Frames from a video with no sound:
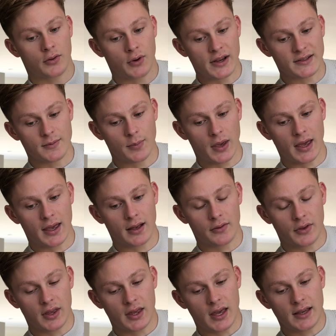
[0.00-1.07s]
The reason
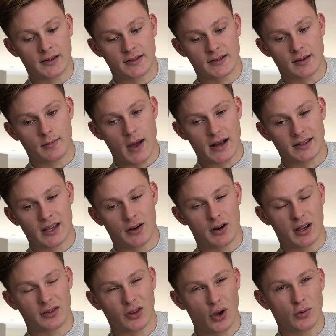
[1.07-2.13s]
being, the yeasts and
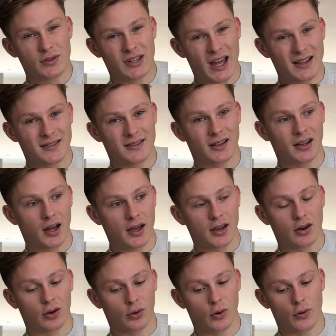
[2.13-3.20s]
bacteria don't tend to
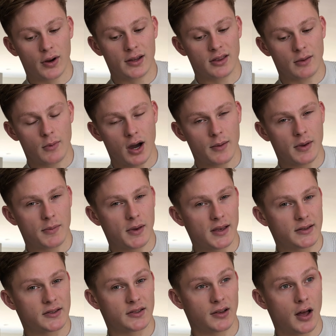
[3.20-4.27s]
like chlorine. They might be a
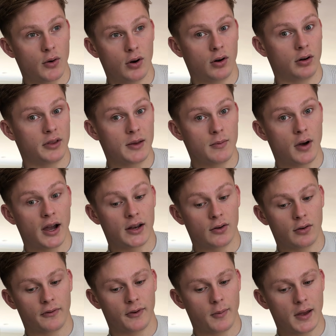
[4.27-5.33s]
bit slower or they might
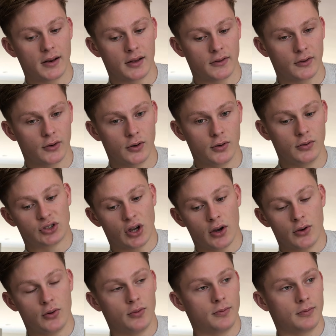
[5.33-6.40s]
not ferment at all.
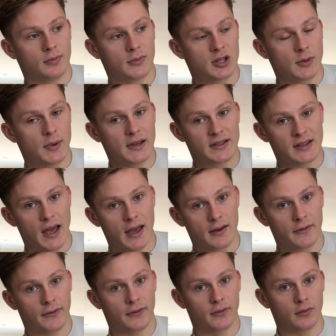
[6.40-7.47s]
So to be
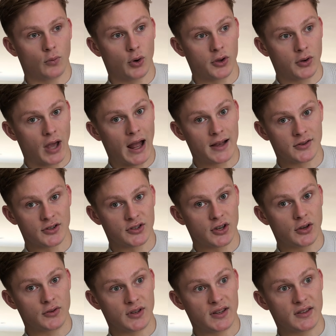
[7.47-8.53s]
safe, what you can just
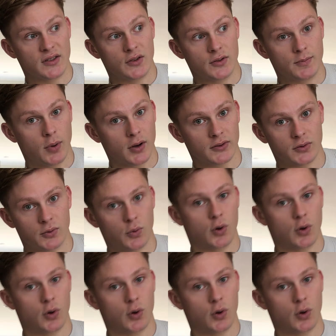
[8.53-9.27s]
use is use bottled